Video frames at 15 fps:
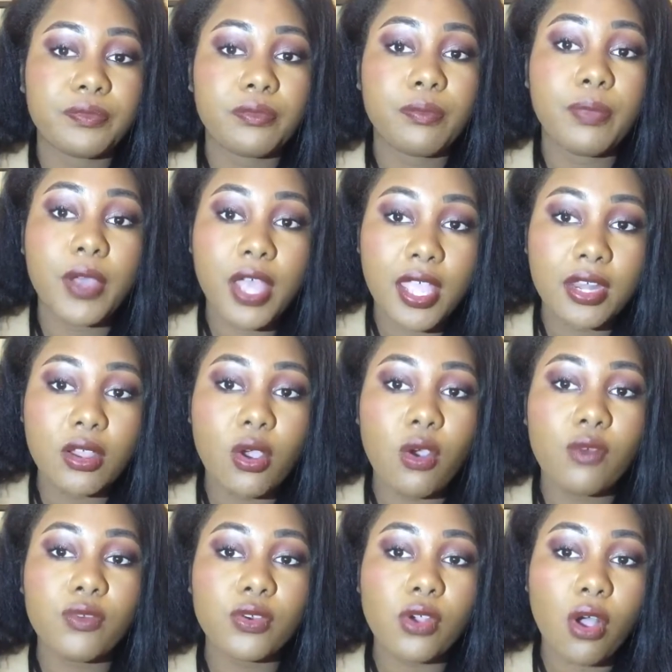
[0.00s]
But
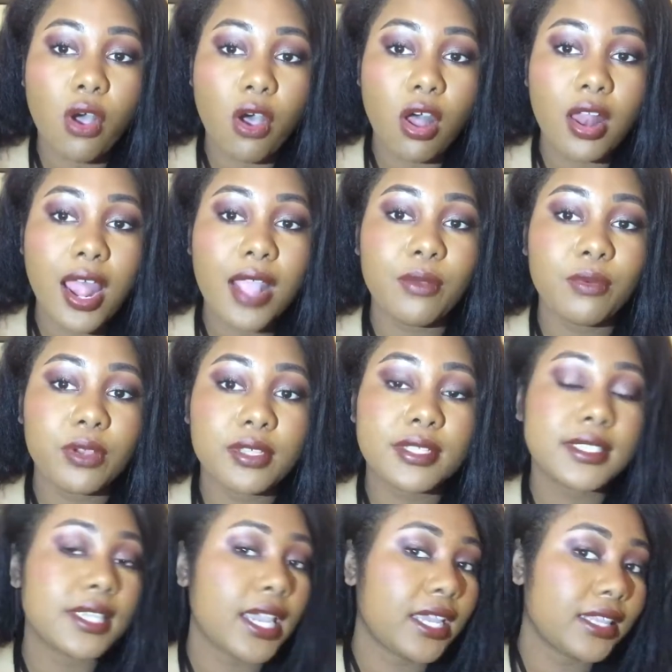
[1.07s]
overall, I will
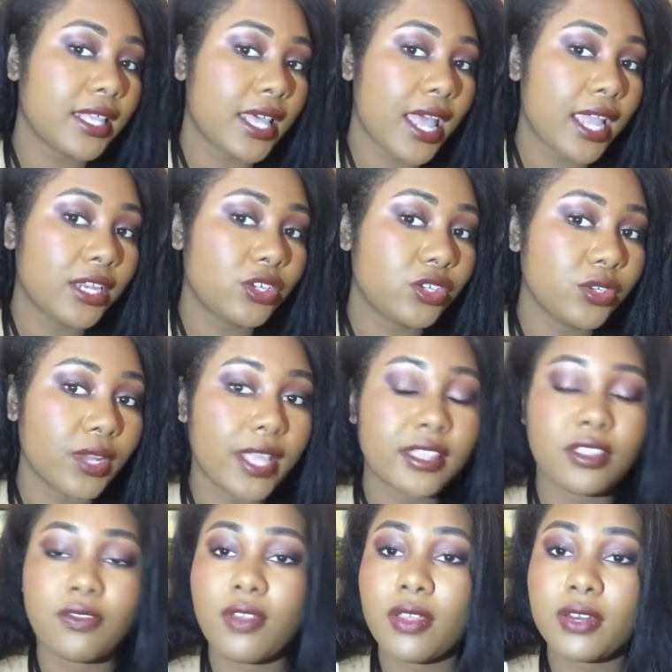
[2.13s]
say that I do like
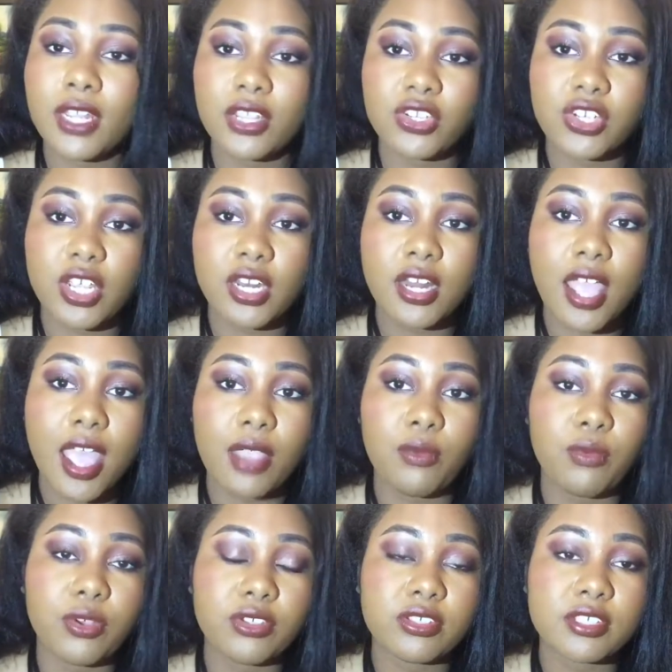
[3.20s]
this foundation. I
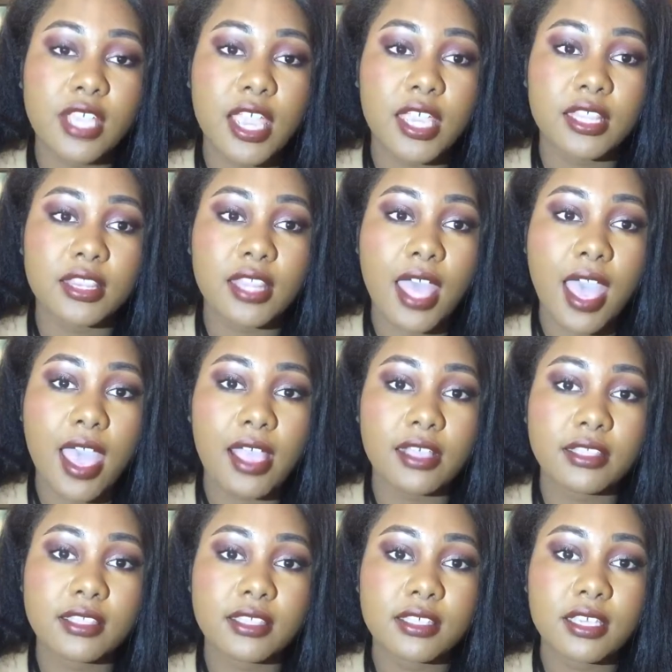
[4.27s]
will say
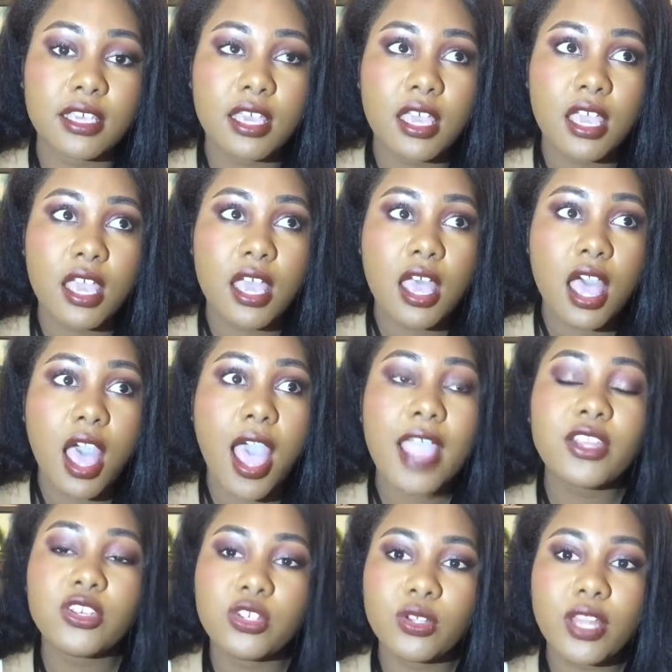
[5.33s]
that
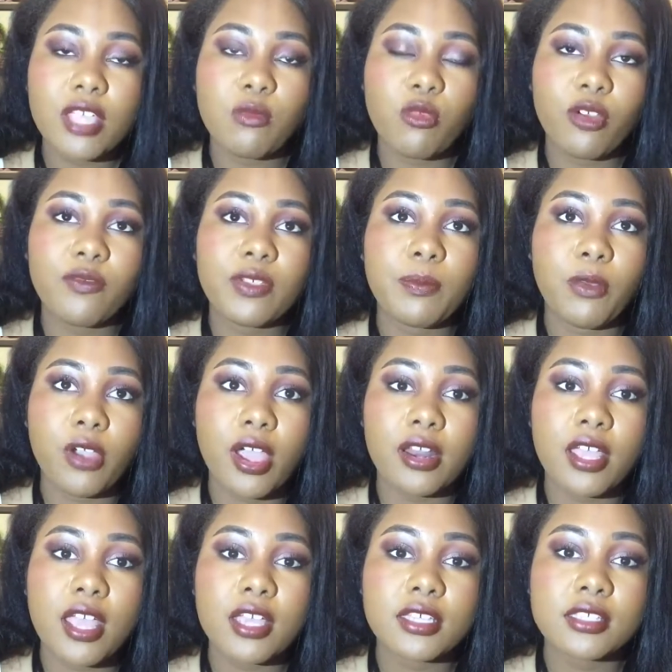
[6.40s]
I do like Morphe
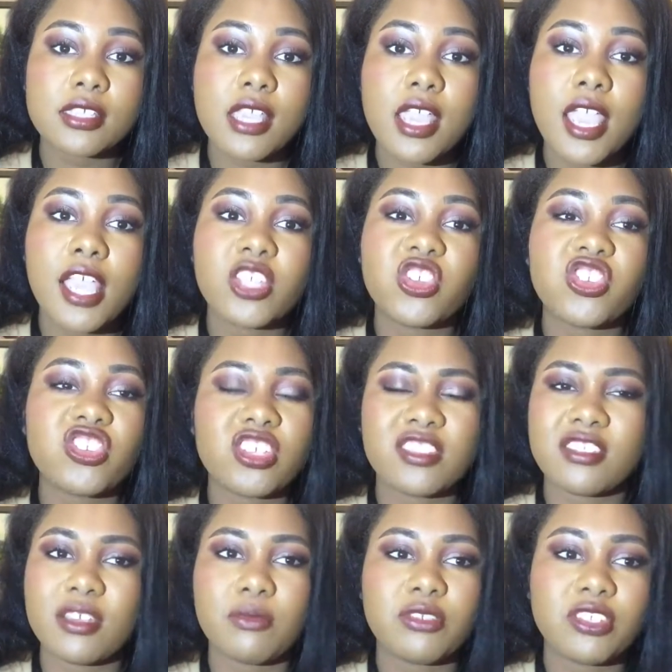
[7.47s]
products. It's
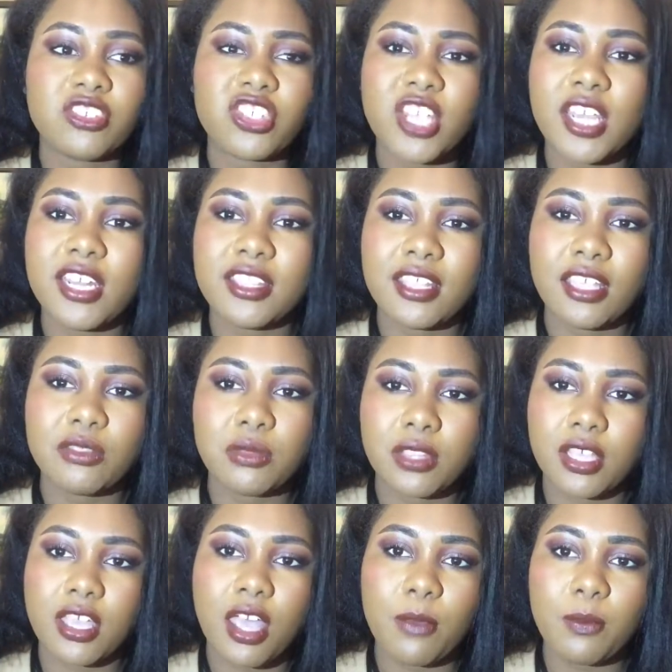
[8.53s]
just some shady things with
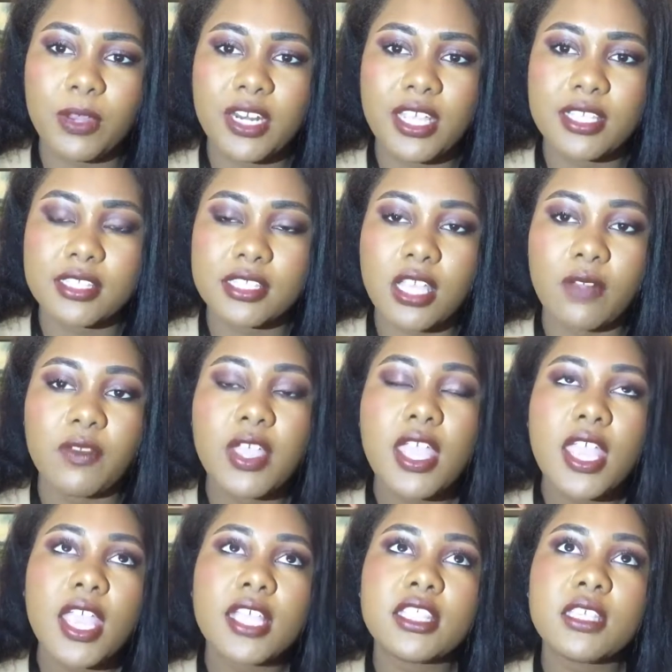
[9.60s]
the company itself.
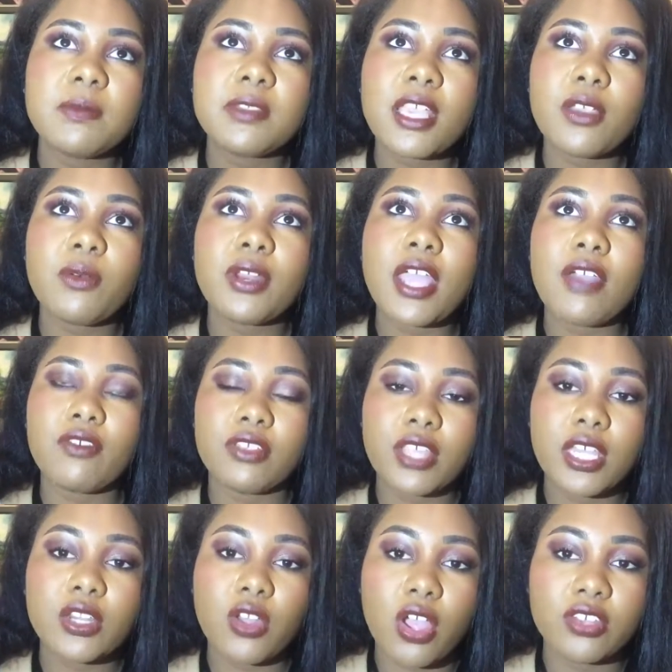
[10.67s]
It seems like whenever
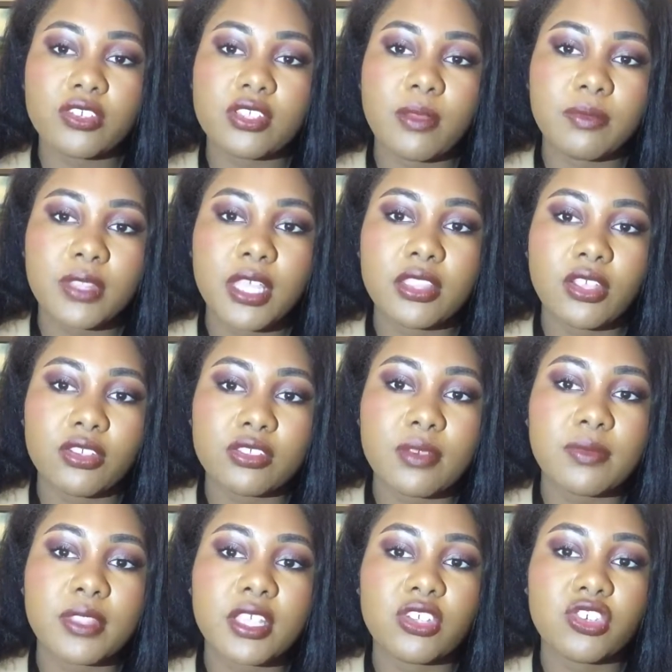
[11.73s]
they launch something, there's
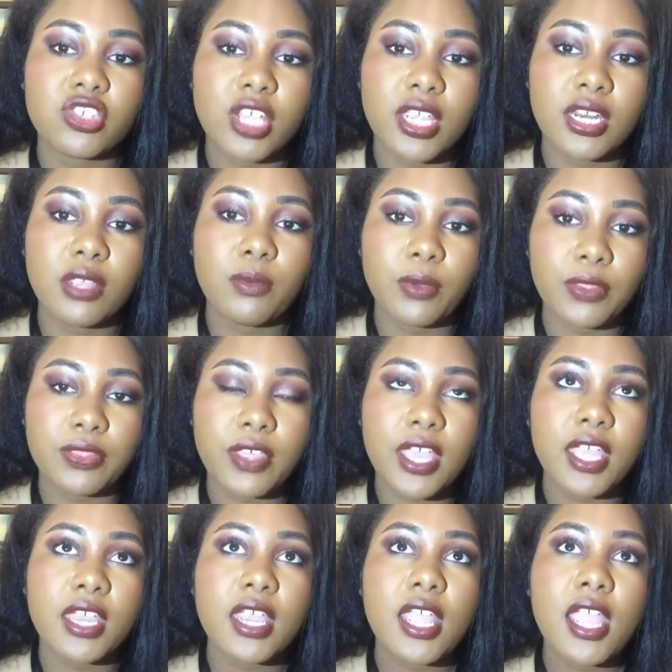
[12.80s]
something shady with
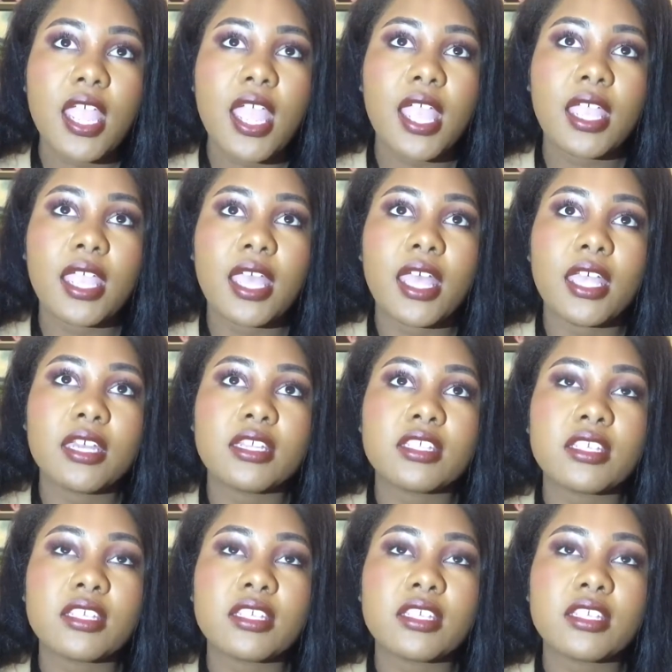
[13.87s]
it. And